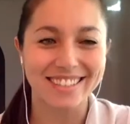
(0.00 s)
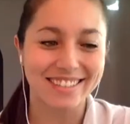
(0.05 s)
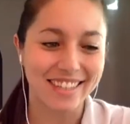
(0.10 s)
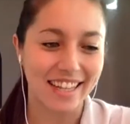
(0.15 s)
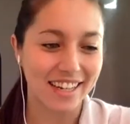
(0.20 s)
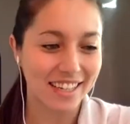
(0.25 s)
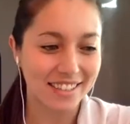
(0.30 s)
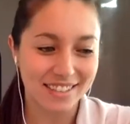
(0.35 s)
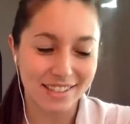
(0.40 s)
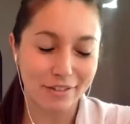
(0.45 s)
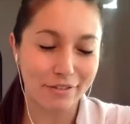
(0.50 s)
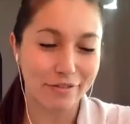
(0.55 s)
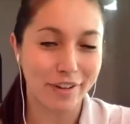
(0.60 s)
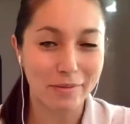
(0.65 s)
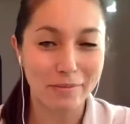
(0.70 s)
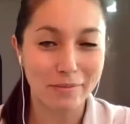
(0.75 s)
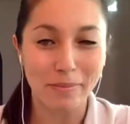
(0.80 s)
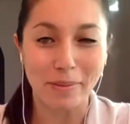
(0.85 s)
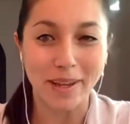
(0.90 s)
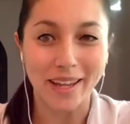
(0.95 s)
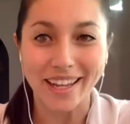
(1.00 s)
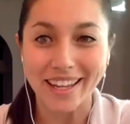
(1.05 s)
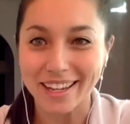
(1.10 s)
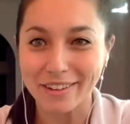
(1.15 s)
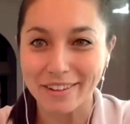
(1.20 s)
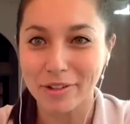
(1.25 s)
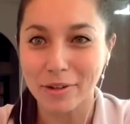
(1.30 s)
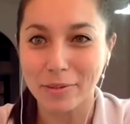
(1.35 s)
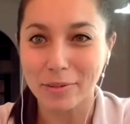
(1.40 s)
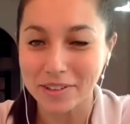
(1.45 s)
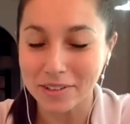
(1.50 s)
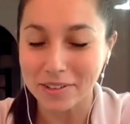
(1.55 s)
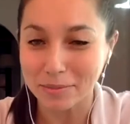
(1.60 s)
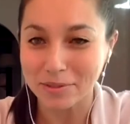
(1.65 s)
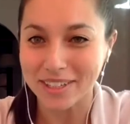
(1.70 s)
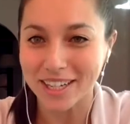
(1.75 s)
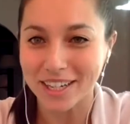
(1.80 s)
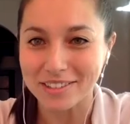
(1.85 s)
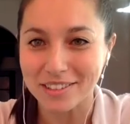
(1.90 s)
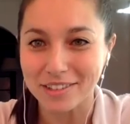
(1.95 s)
Thalassa van Beek, if you want to
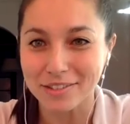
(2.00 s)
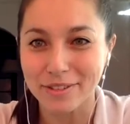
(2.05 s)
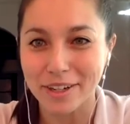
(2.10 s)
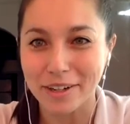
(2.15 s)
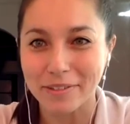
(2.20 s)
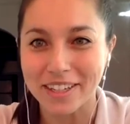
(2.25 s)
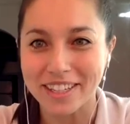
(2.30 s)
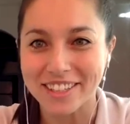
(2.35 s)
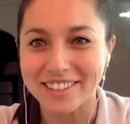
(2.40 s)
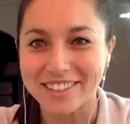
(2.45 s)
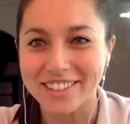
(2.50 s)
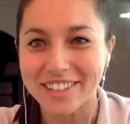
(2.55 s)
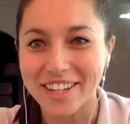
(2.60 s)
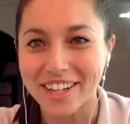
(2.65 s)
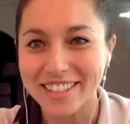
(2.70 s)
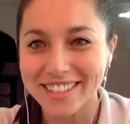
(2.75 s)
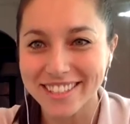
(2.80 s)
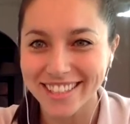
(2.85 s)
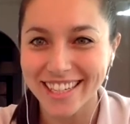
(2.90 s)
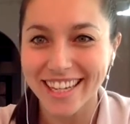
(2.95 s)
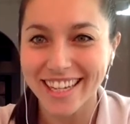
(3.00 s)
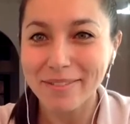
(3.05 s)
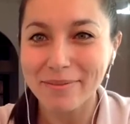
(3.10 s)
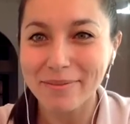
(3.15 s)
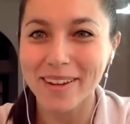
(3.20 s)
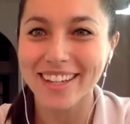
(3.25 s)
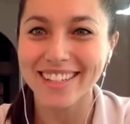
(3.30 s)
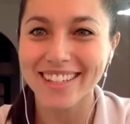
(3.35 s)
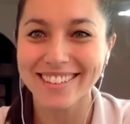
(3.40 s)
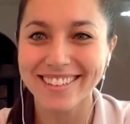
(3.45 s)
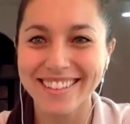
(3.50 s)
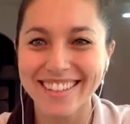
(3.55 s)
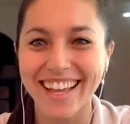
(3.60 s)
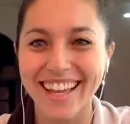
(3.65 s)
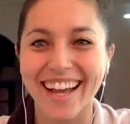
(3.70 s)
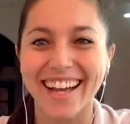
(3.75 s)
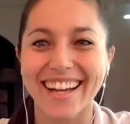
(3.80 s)
pronounce it very Dutchy, but yeah.